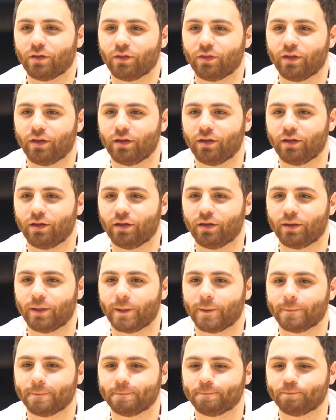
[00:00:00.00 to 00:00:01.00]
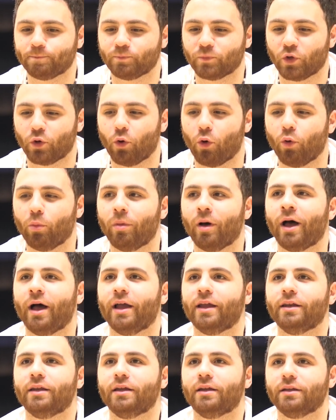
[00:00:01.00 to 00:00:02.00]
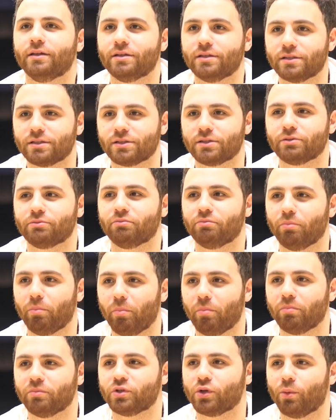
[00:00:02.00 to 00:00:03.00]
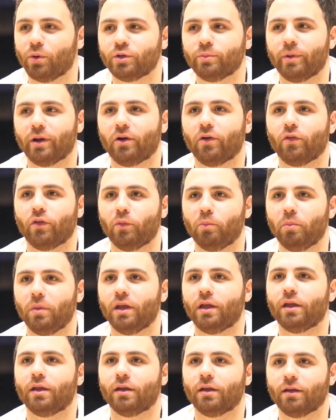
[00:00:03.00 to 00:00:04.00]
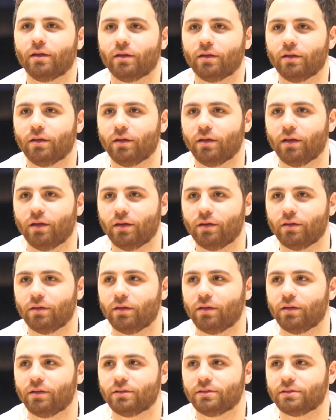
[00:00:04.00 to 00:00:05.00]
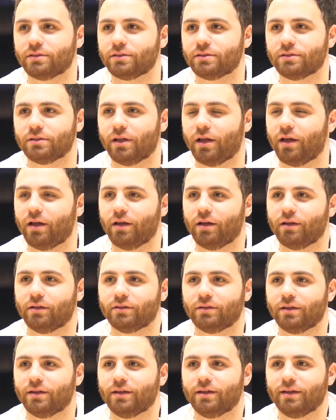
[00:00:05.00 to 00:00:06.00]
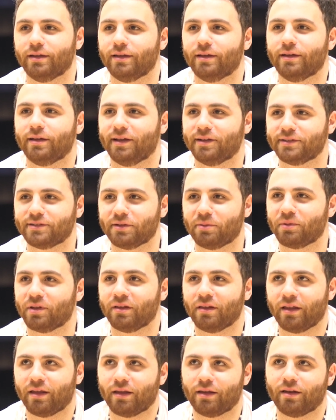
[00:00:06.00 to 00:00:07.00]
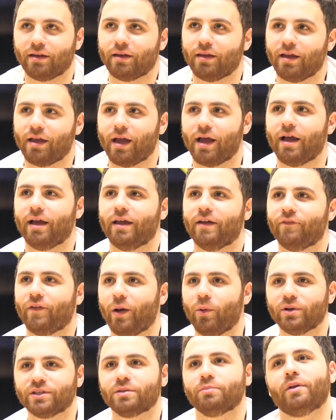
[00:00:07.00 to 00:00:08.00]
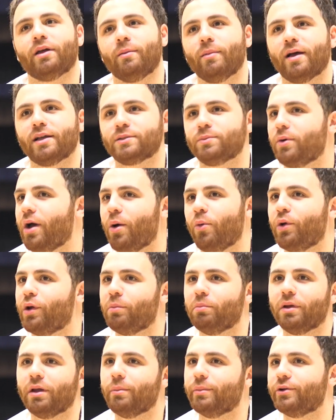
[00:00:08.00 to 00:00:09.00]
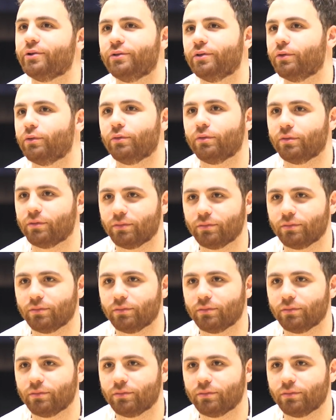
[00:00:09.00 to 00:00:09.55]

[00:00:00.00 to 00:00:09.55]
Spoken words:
the goal behind it is so much bigger than me, and it's something that if I wasn't playing basketball, I wouldn't be able to do.